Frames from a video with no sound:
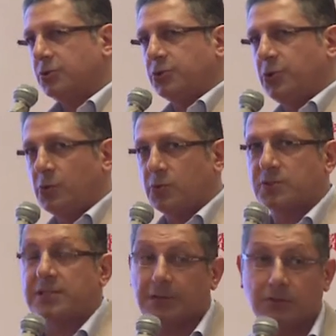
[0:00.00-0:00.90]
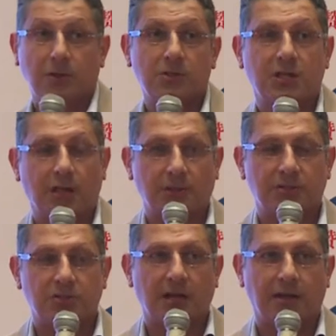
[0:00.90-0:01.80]
to use technology and
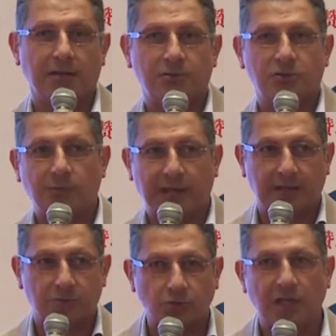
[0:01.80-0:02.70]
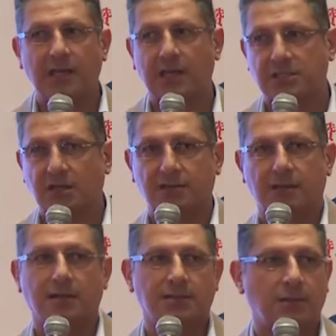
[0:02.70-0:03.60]
multi-channel to make it really
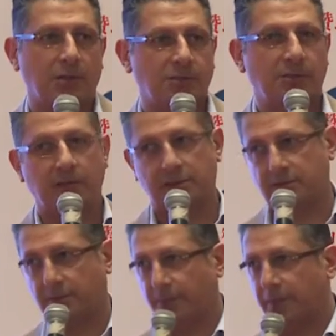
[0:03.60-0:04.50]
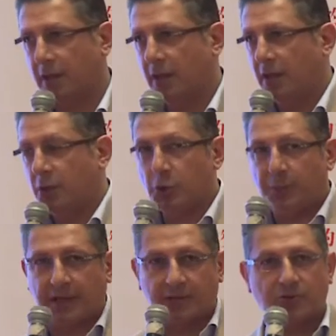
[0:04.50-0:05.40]
exciting customer experience. You
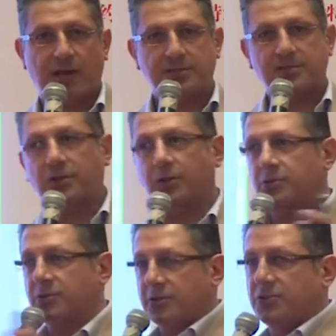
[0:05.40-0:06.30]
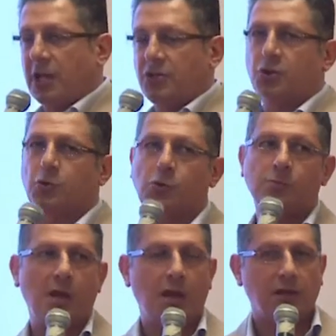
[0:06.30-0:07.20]
pick a dress, you go to the changing
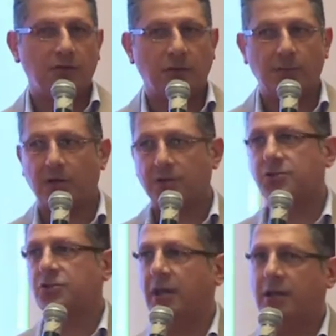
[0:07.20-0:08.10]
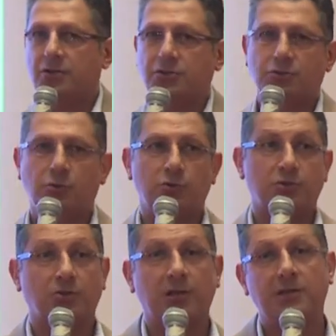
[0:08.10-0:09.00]
room, the mirrors change to
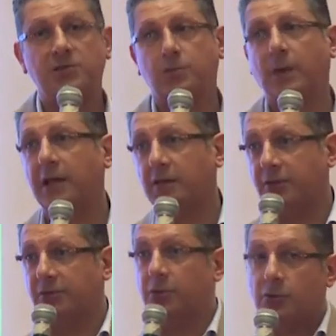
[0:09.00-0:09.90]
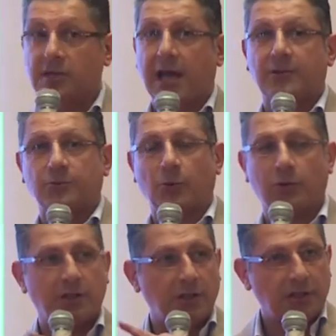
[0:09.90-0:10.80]
screens playing video,
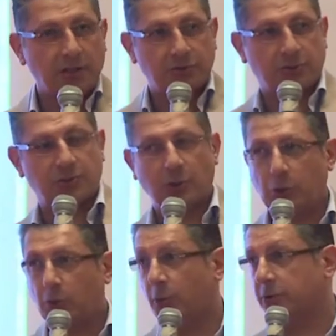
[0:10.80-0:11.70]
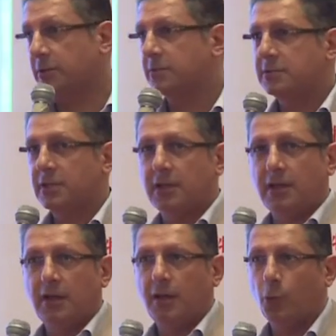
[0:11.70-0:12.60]
catwalk to show your model
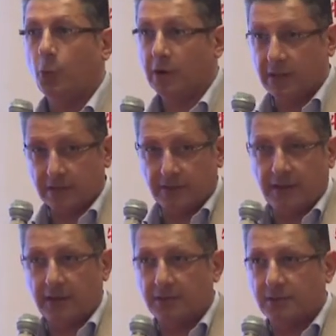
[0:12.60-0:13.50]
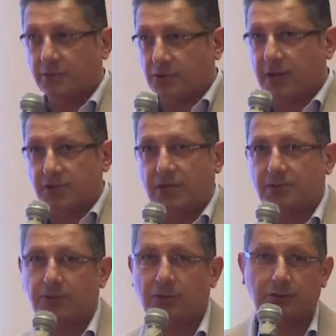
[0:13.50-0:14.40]
wearing the dress
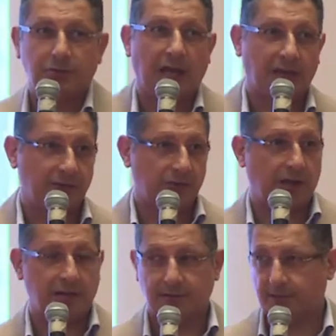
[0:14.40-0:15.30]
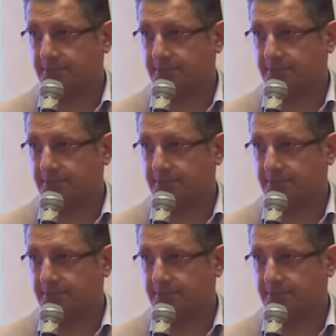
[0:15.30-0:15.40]
that you, you, know, you have in your hand.